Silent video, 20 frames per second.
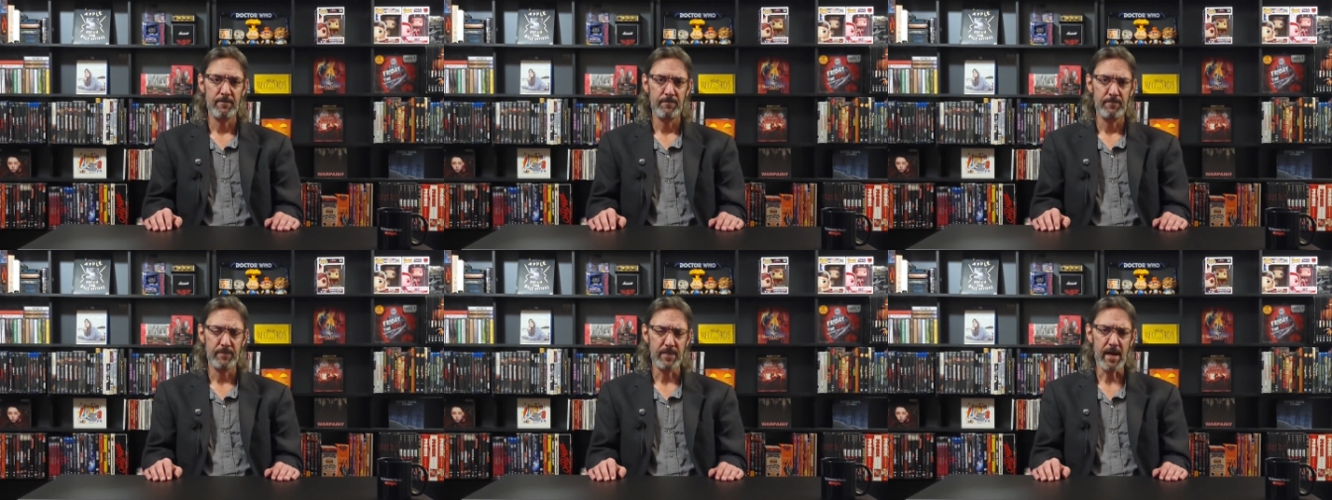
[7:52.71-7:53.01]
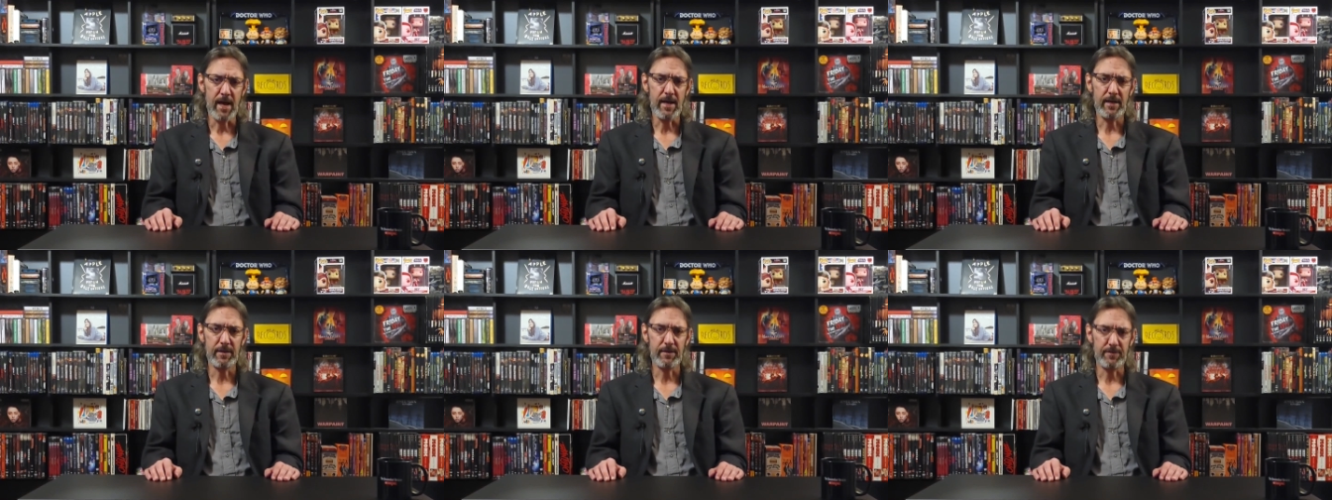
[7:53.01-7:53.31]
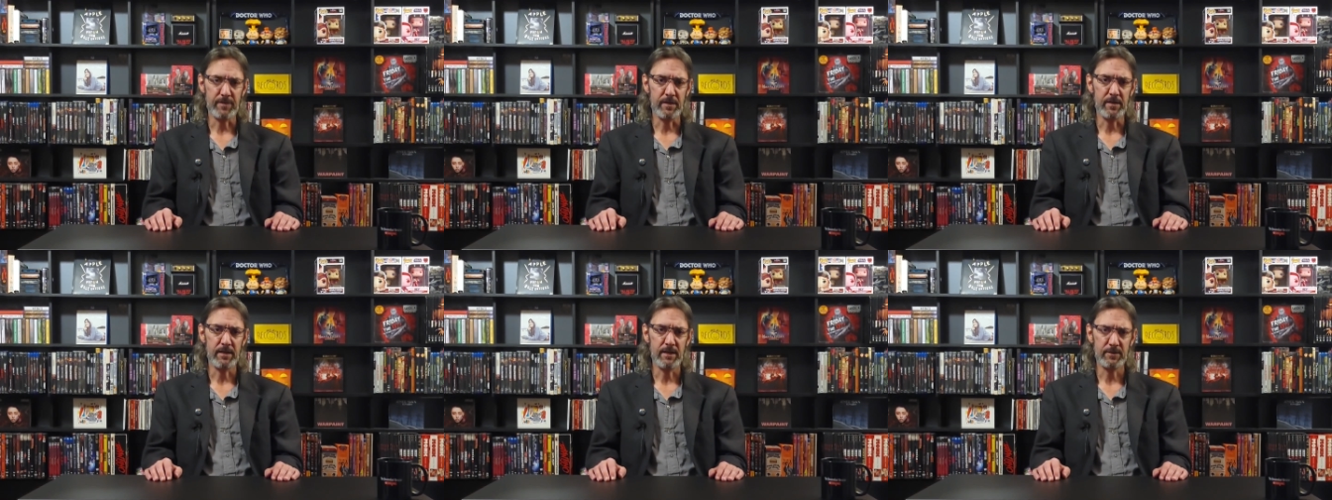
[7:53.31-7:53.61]

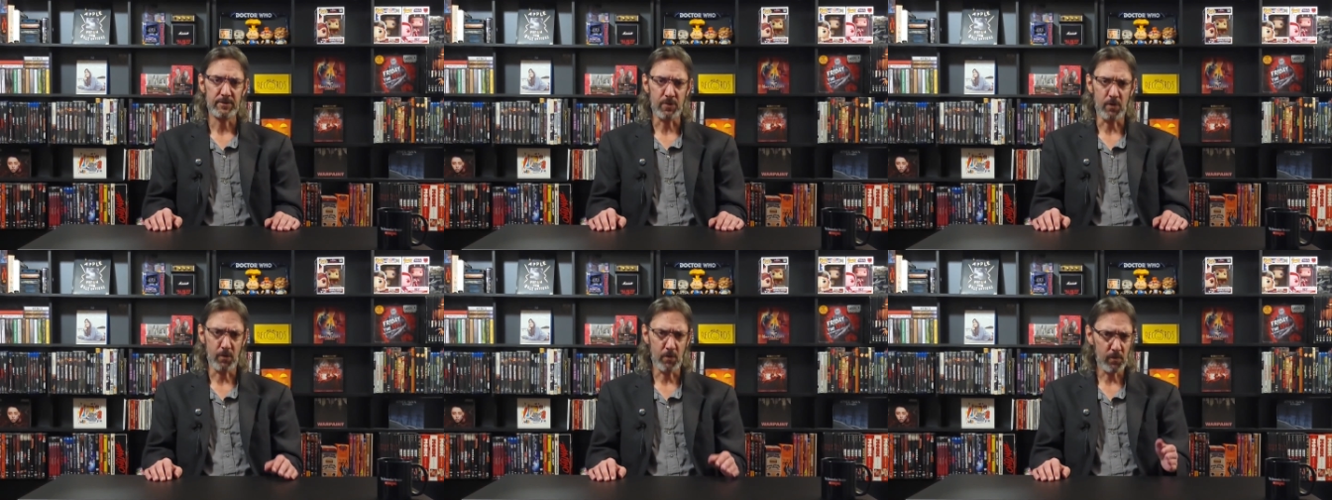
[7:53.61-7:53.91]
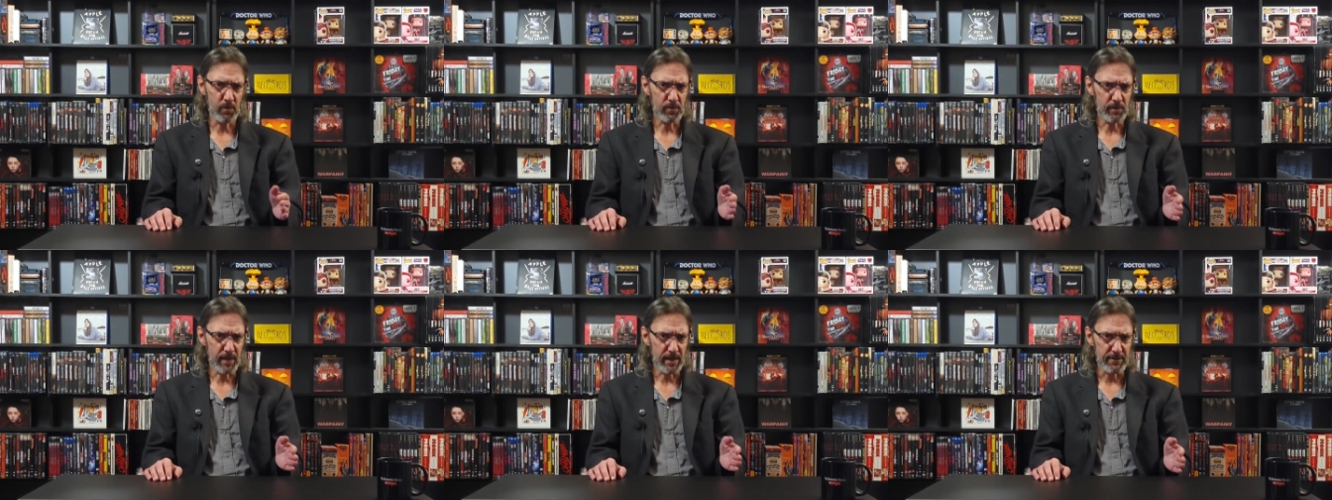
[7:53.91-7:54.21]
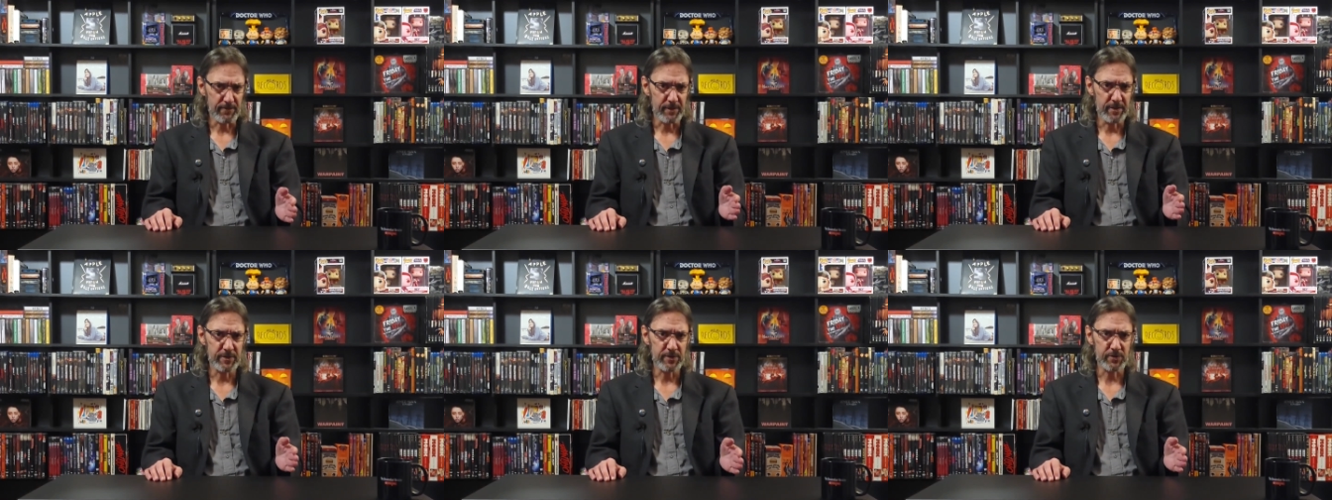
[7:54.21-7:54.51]
Agatha has a whole lot
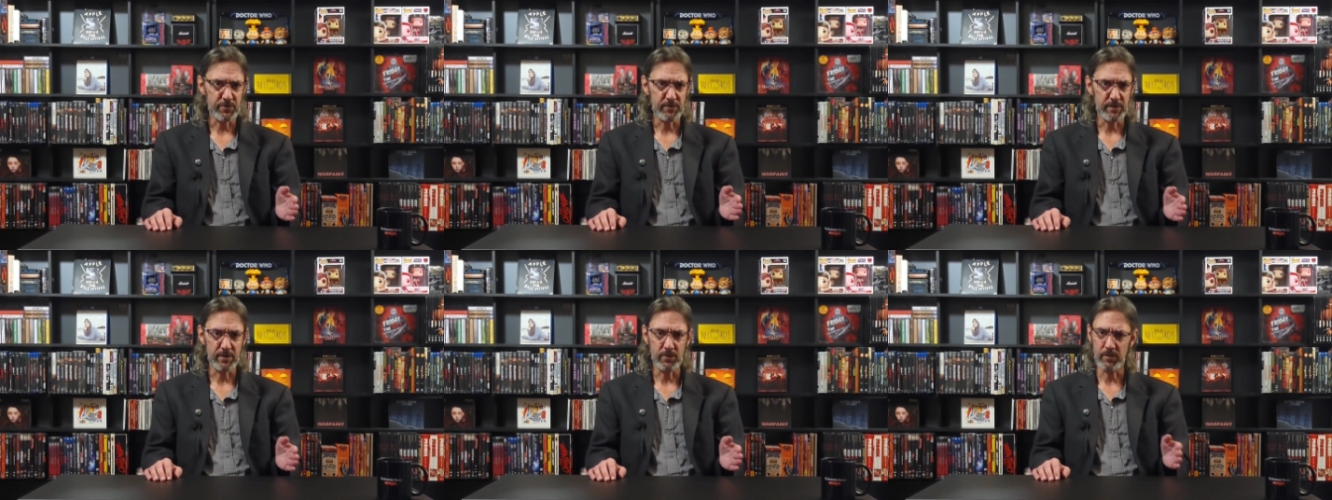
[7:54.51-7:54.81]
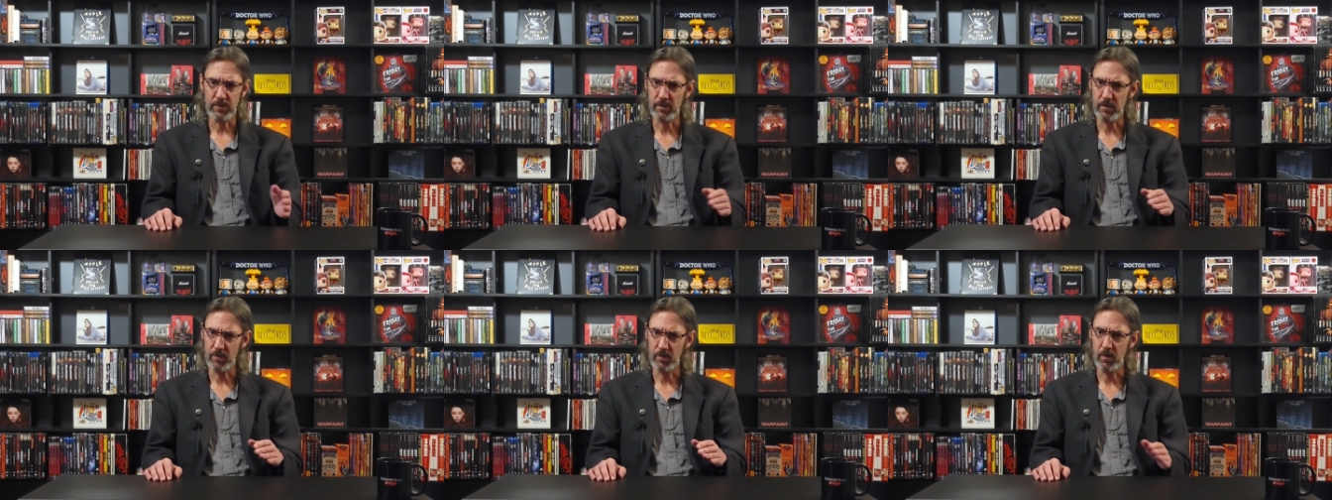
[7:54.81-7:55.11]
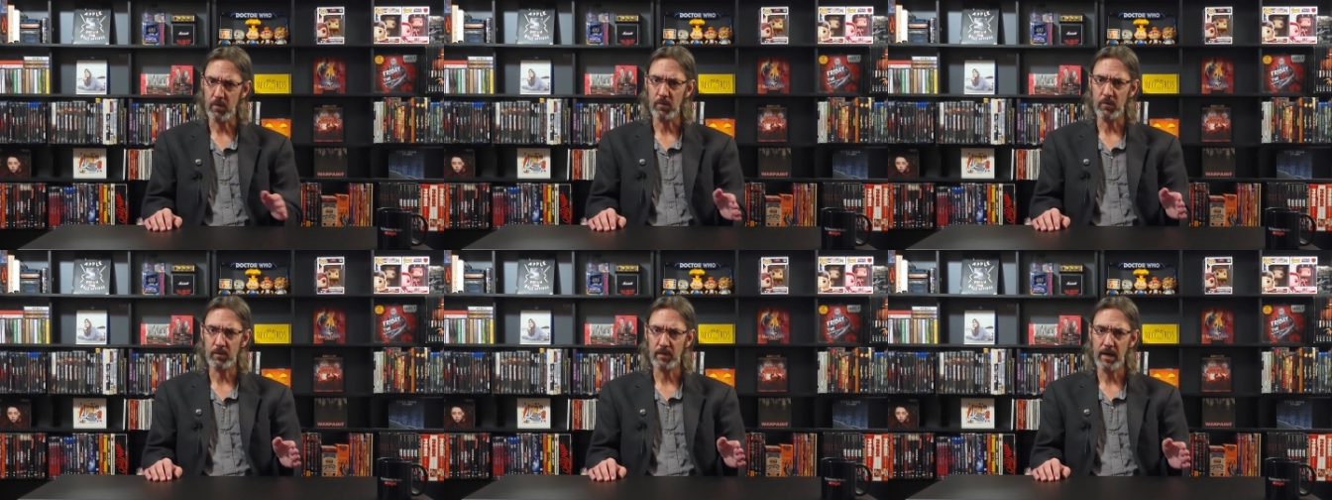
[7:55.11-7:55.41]
of history with a
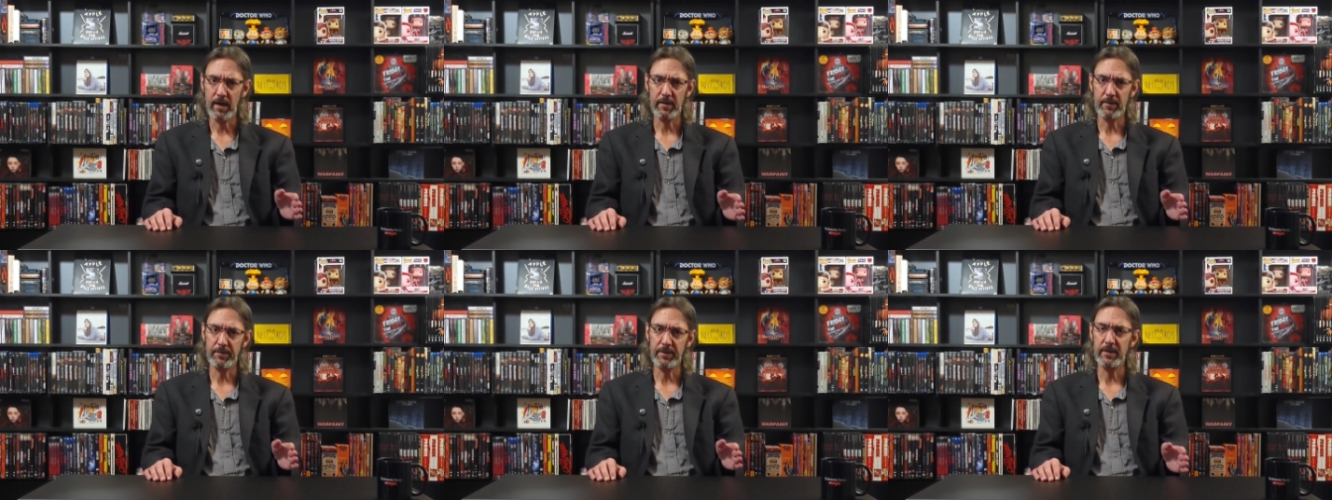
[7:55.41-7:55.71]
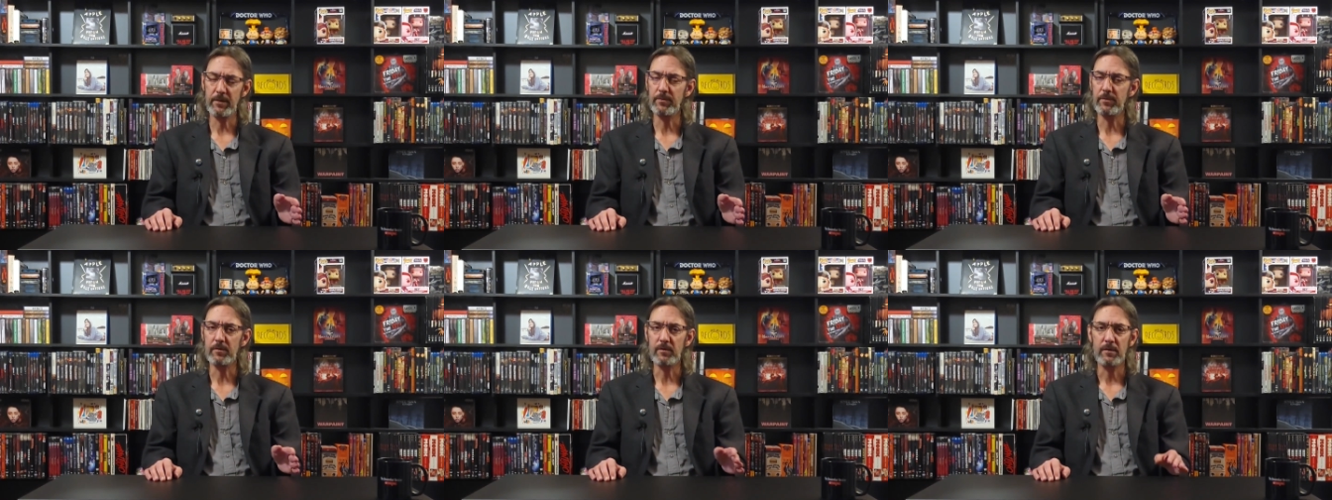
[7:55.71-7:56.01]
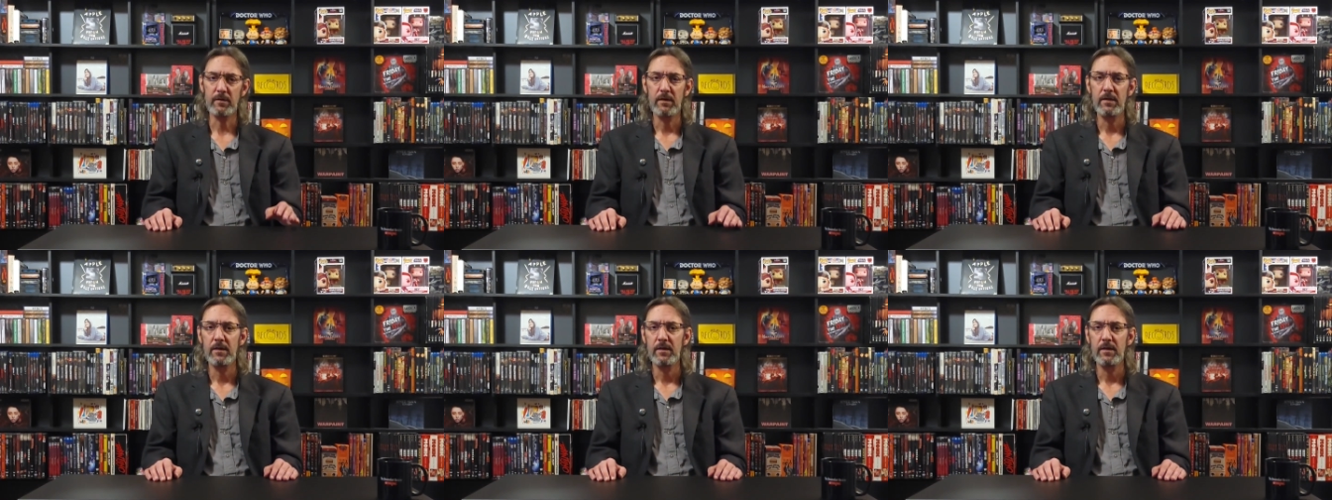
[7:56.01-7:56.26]
whole lot of people,